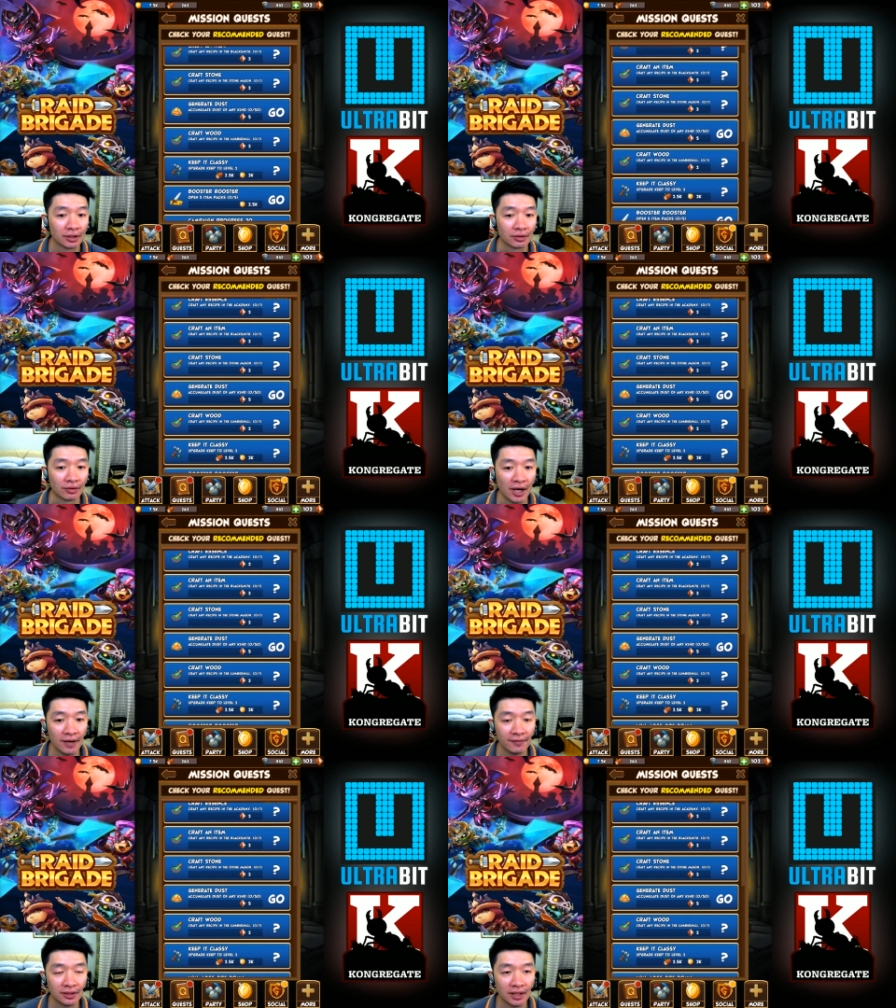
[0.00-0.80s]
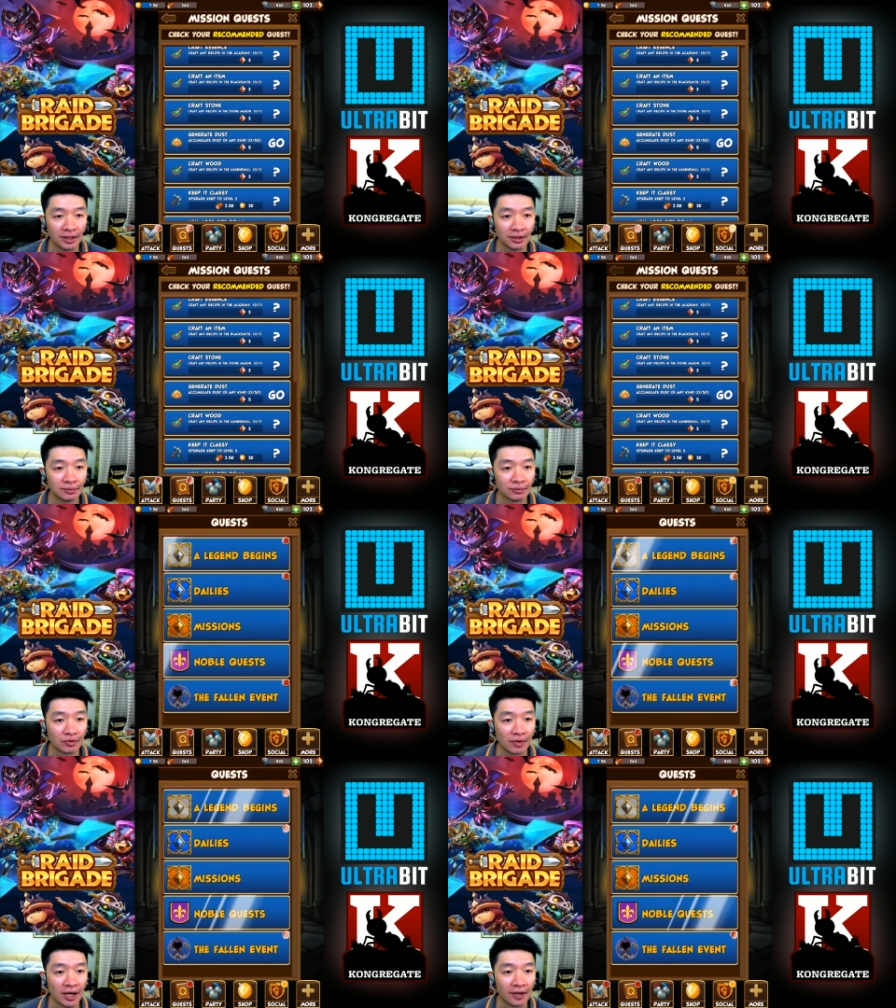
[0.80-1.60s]
Craft an item,
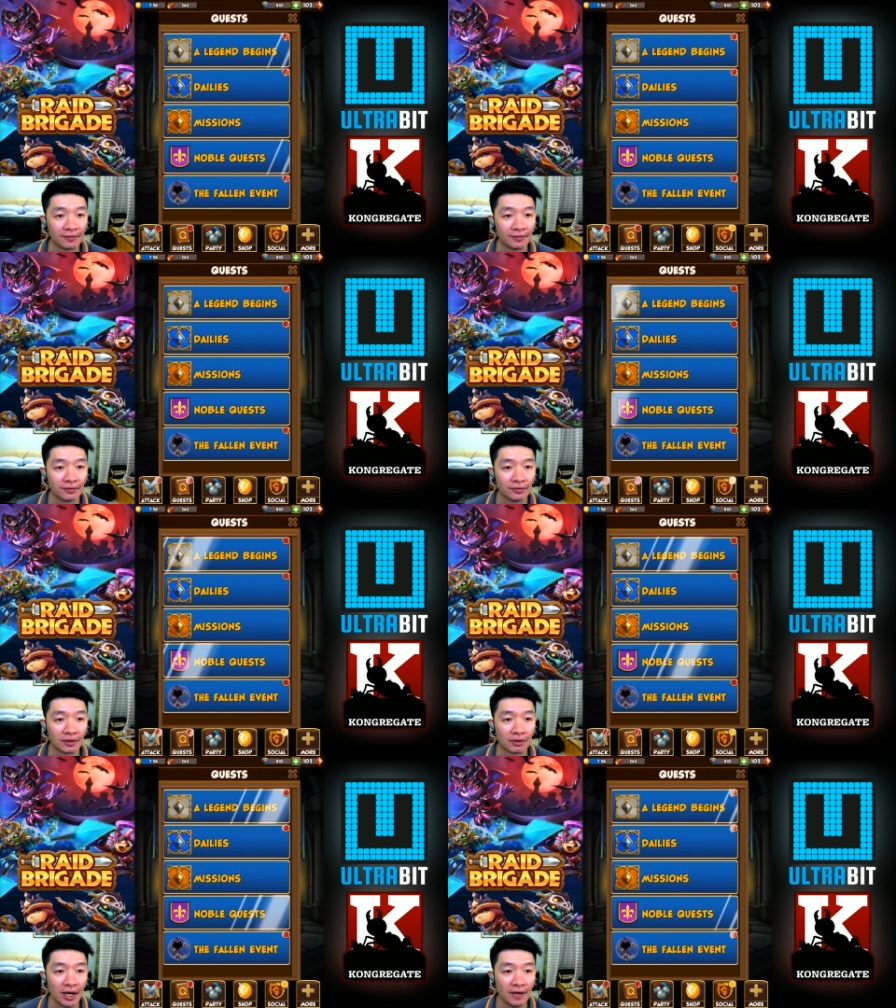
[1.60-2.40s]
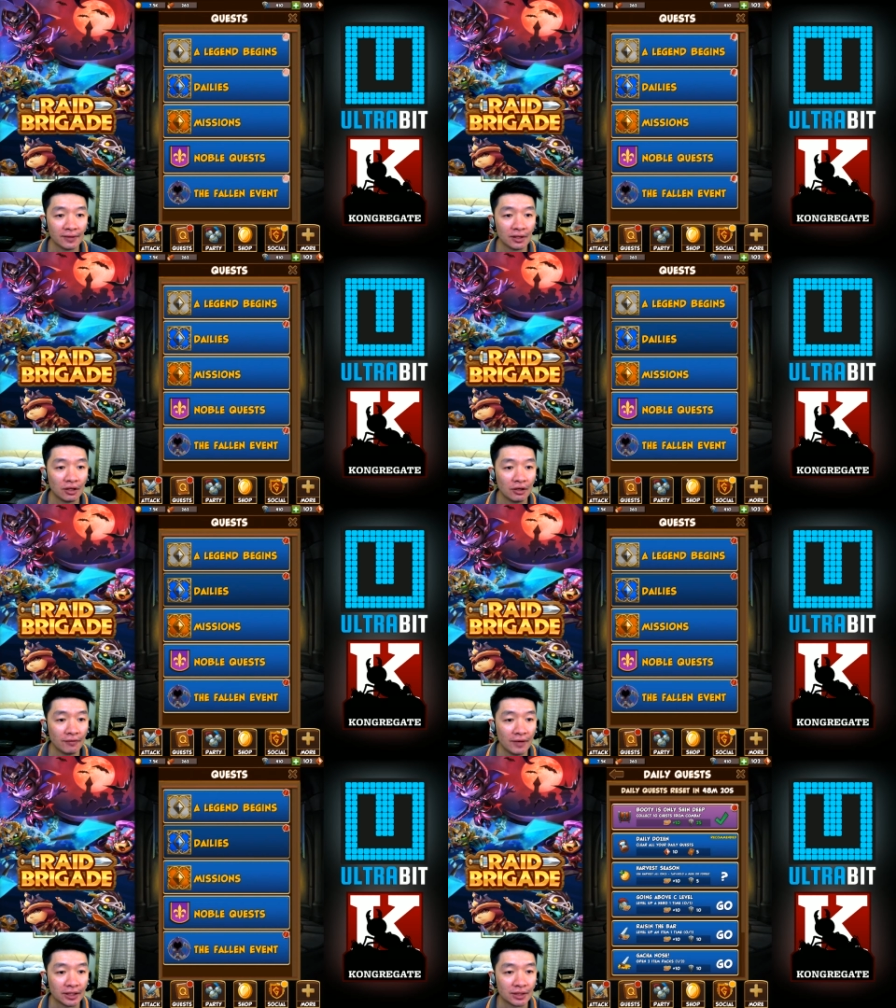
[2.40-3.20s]
craft, craft a lot of
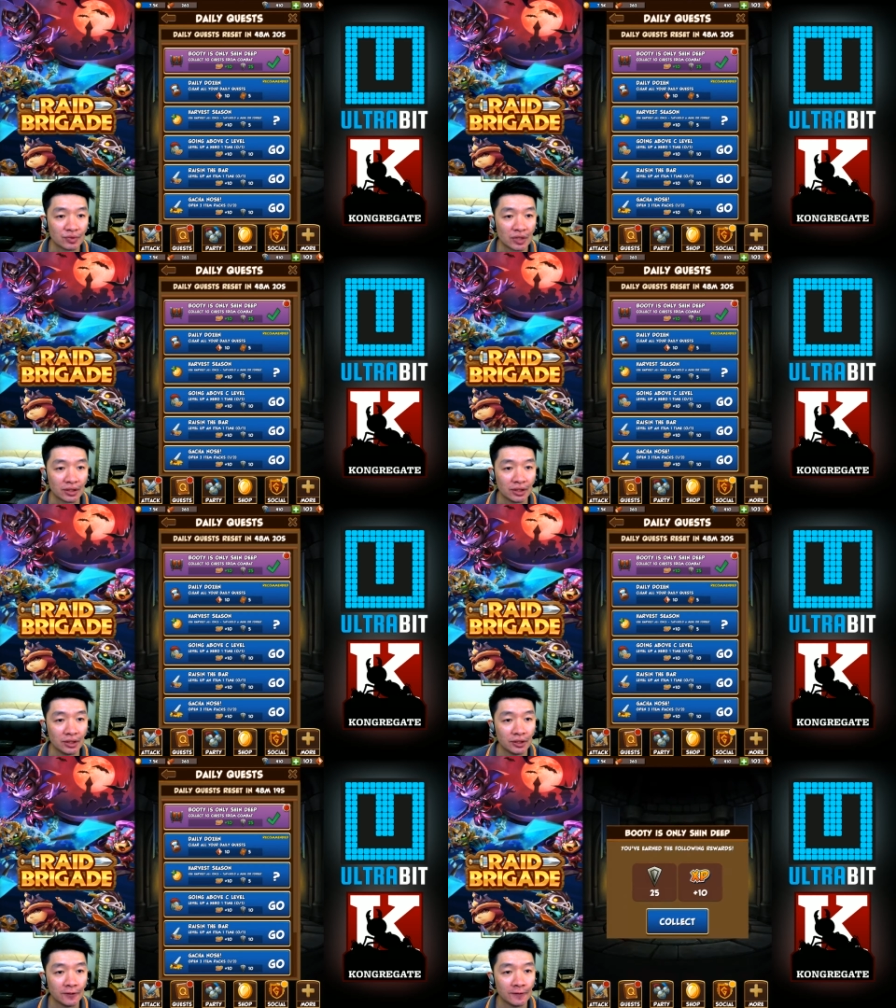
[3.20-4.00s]
items right here.